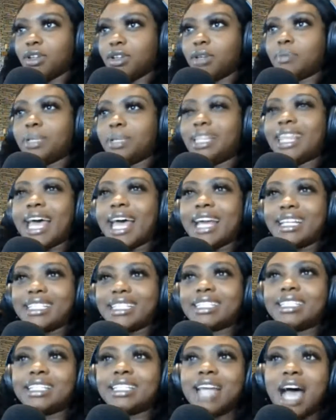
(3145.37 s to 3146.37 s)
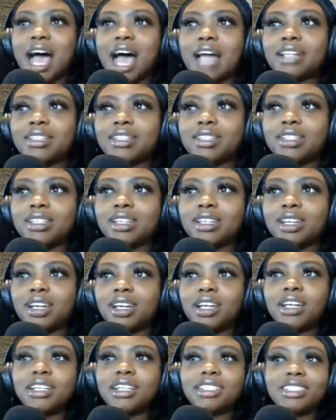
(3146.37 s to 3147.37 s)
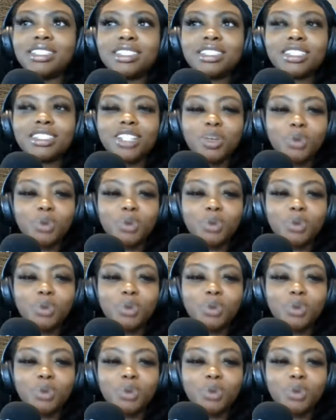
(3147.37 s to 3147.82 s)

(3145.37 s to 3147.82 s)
But that is not consistent